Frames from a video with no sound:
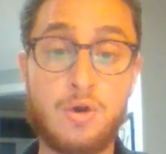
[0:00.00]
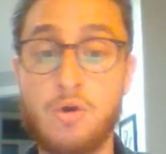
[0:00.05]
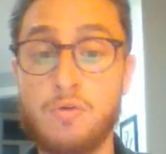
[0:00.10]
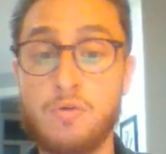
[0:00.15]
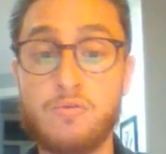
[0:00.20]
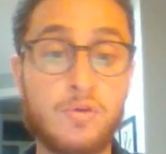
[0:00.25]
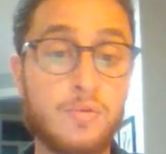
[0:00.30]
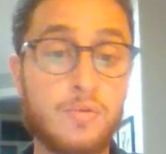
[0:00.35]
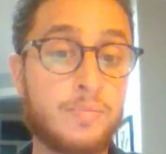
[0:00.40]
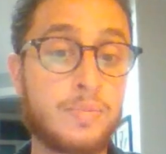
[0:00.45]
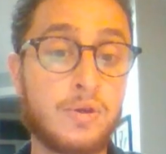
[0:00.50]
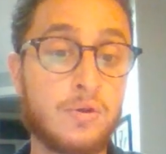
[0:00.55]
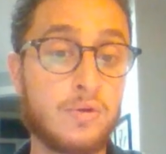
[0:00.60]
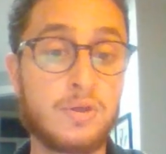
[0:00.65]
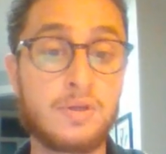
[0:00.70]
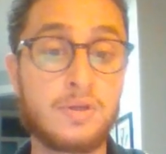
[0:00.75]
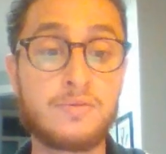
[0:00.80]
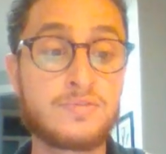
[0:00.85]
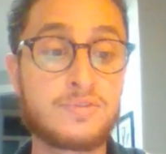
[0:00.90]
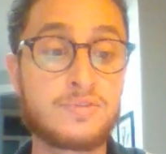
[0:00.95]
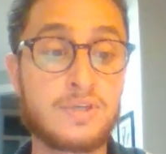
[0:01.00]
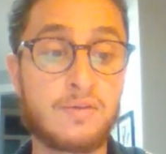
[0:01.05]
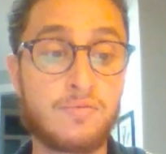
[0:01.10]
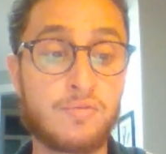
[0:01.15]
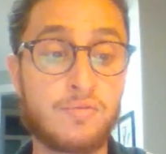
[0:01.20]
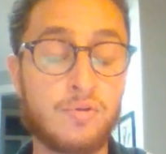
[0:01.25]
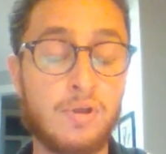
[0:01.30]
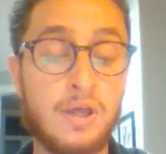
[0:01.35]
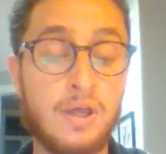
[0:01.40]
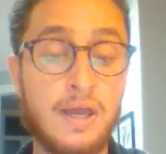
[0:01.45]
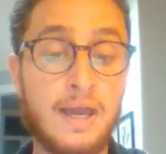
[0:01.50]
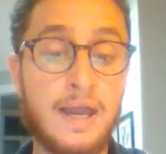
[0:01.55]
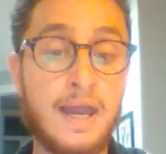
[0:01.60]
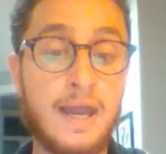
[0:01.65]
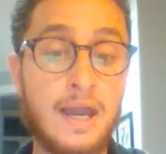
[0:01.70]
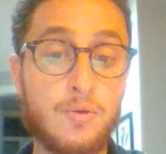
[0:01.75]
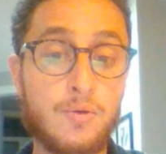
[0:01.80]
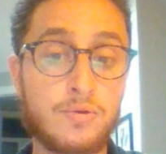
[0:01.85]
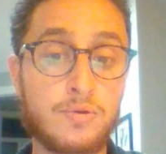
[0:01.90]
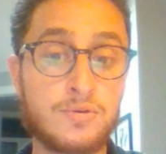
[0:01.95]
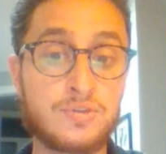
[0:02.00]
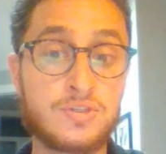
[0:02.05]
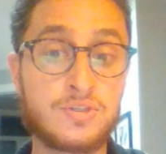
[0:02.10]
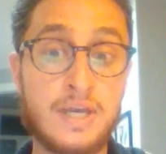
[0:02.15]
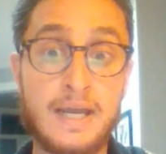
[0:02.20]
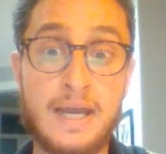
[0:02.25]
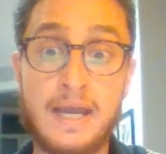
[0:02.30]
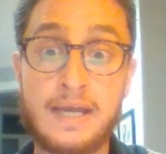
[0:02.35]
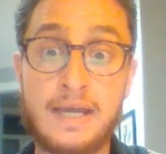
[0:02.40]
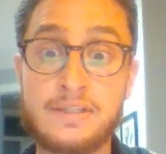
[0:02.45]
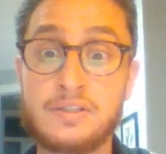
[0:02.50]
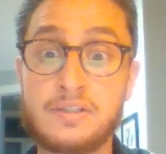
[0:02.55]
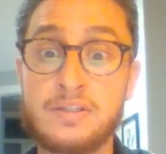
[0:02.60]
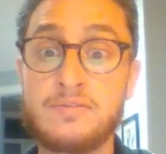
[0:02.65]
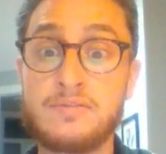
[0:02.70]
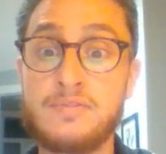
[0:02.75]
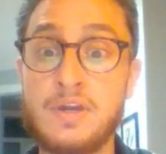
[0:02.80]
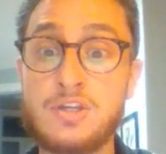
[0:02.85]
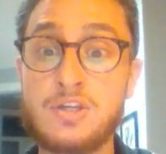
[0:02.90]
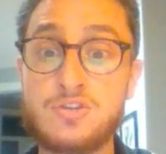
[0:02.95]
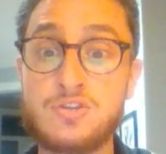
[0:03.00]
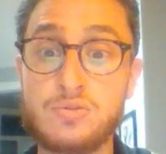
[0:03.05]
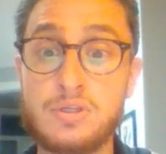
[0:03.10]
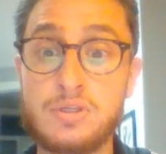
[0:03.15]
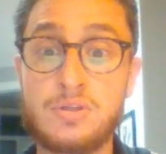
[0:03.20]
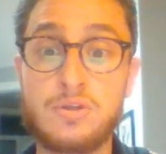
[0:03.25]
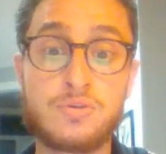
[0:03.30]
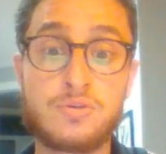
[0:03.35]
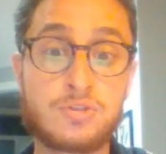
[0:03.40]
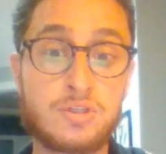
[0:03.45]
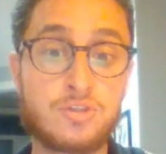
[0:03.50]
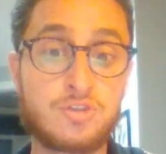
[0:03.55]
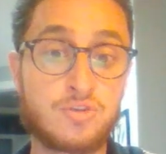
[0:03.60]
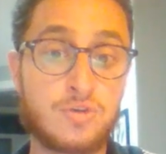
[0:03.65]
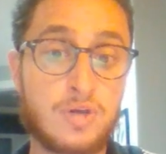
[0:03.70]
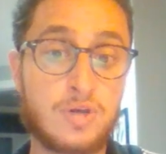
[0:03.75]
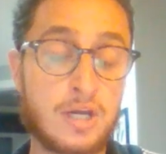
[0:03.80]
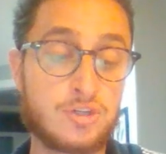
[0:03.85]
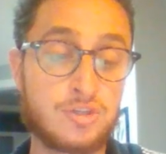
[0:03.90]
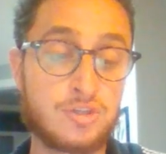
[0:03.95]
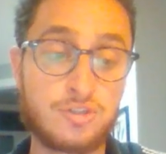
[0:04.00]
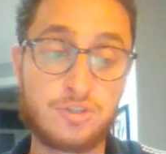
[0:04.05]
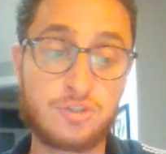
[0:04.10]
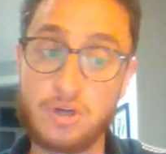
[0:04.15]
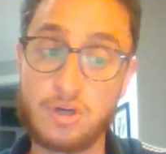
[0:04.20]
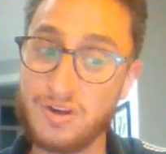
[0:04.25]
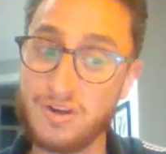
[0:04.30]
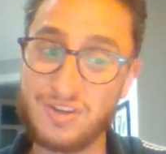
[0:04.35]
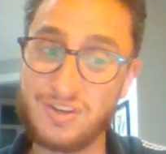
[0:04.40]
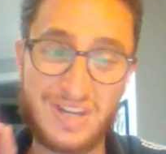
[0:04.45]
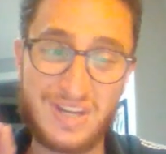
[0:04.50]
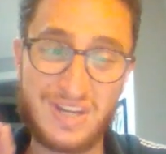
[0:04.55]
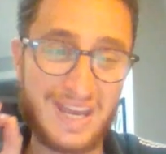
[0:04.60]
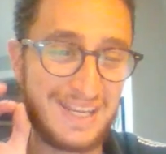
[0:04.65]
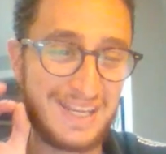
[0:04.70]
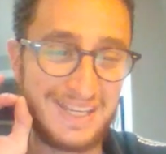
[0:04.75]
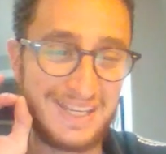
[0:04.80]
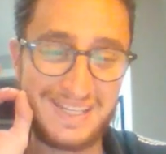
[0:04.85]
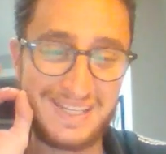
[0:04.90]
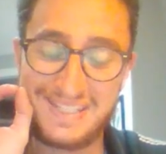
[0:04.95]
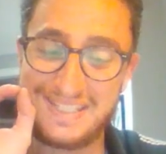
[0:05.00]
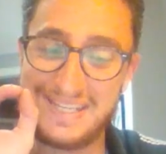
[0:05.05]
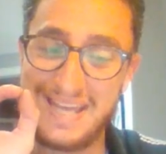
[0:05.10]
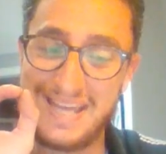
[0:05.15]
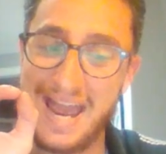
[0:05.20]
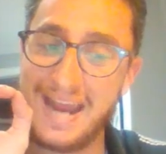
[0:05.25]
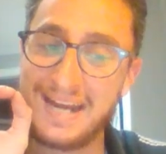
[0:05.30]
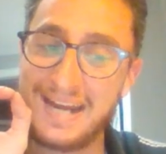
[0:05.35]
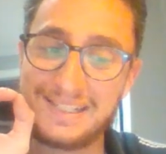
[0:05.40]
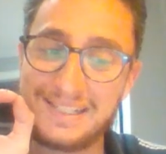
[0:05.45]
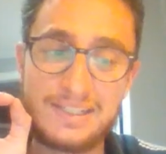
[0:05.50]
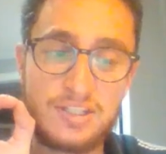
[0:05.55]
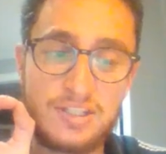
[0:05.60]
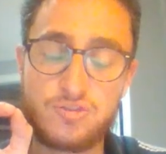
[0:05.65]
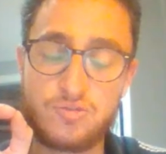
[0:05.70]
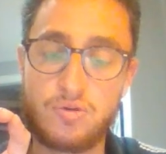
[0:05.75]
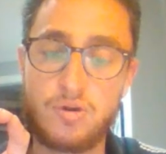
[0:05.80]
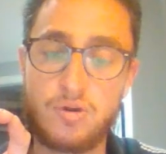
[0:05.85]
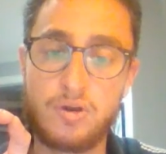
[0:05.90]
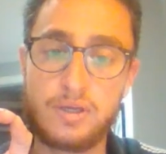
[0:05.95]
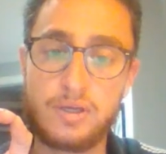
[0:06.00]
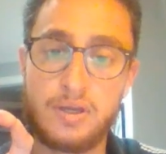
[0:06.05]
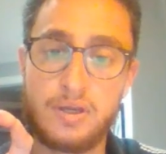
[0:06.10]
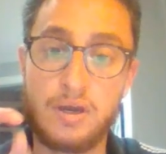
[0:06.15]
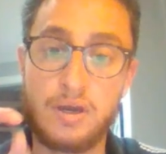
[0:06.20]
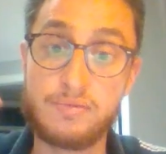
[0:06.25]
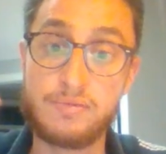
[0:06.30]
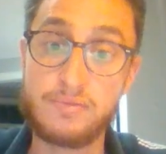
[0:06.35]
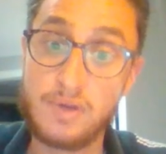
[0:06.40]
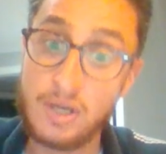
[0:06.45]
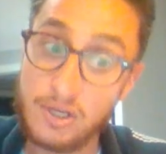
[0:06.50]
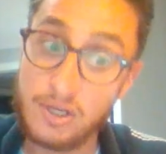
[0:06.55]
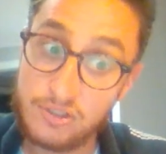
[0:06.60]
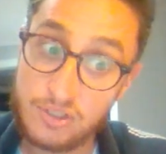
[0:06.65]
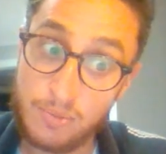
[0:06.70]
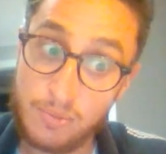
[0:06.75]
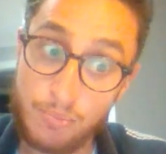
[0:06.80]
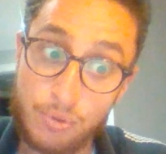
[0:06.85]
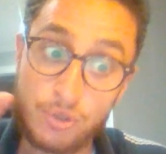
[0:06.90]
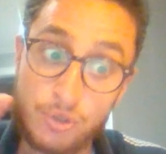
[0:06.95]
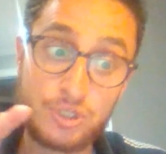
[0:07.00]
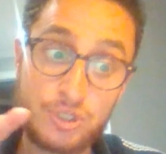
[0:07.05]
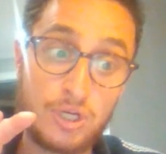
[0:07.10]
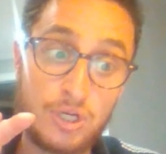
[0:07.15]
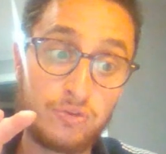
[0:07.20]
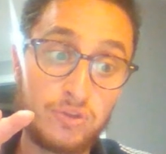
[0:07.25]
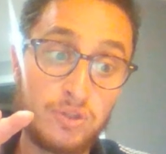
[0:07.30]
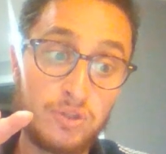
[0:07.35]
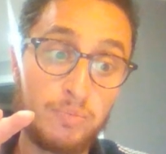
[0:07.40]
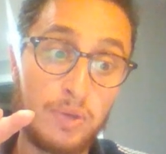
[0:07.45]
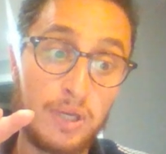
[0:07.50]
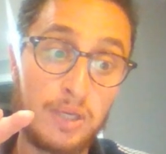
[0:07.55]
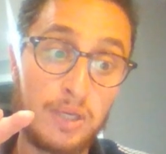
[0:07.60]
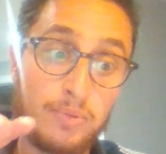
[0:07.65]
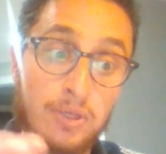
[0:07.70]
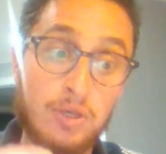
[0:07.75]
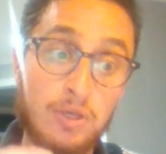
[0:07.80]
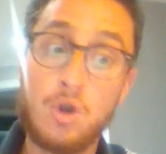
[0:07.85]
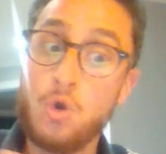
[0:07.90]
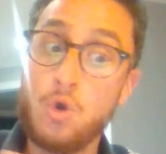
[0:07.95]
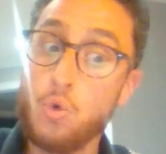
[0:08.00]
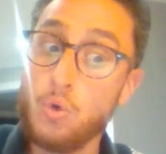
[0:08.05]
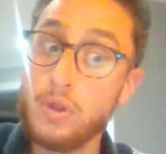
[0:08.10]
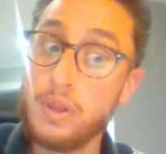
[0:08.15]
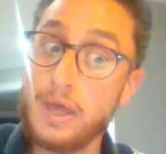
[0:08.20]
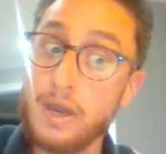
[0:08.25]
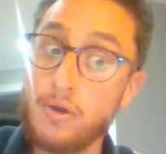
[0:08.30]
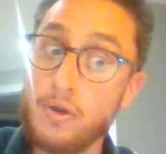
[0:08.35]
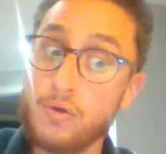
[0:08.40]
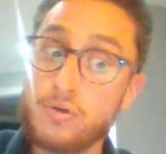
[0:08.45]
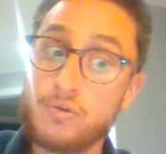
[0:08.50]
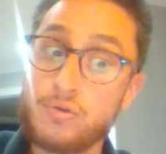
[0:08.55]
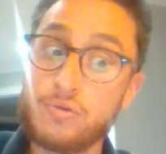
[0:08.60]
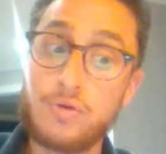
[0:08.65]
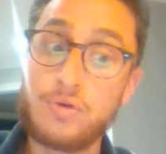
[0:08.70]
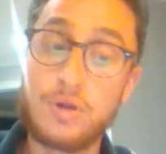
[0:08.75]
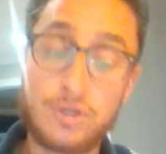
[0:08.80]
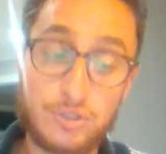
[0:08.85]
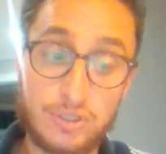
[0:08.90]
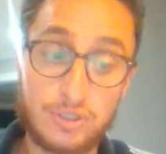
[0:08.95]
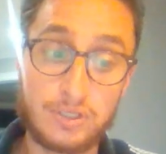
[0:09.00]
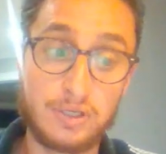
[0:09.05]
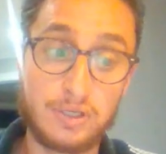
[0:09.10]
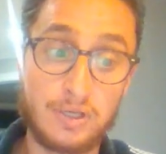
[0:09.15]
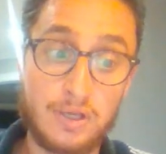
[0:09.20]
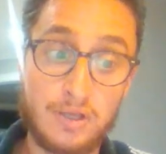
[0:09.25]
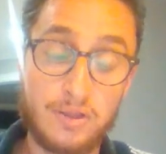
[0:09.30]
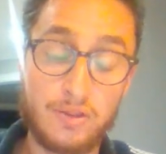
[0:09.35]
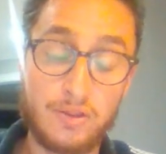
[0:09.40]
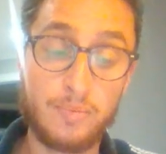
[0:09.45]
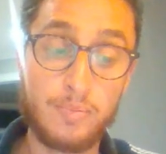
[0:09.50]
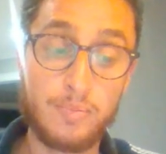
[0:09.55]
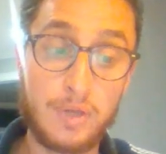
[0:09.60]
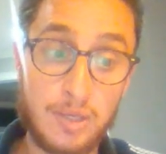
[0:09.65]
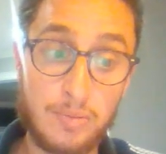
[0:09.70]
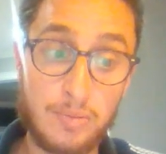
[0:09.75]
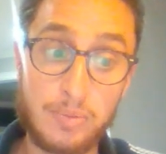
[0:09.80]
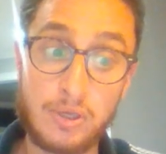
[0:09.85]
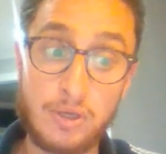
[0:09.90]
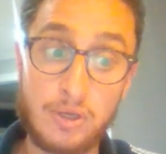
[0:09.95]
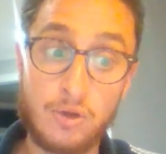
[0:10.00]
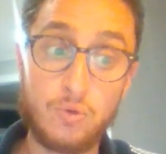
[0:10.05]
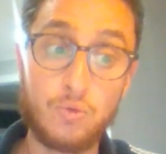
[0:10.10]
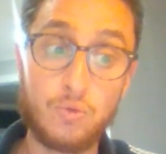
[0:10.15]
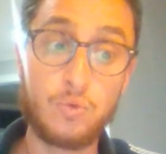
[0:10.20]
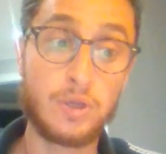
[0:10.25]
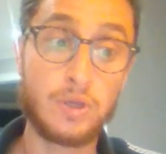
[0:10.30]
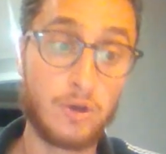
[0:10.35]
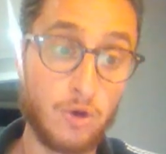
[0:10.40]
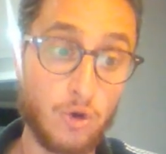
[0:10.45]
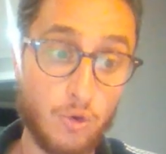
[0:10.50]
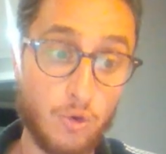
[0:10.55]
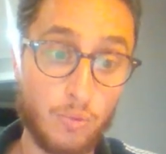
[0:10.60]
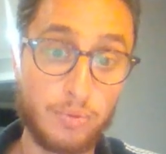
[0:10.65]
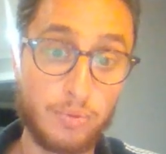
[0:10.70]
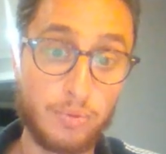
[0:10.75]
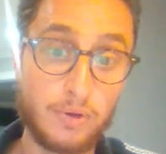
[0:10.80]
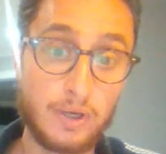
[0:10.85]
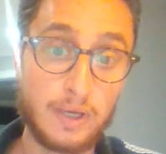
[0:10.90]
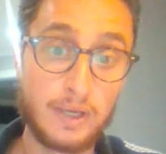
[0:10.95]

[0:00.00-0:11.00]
over a period of several hours until eventually those contractions are exactly strong enough to push out the baby without crushing the baby, we hope.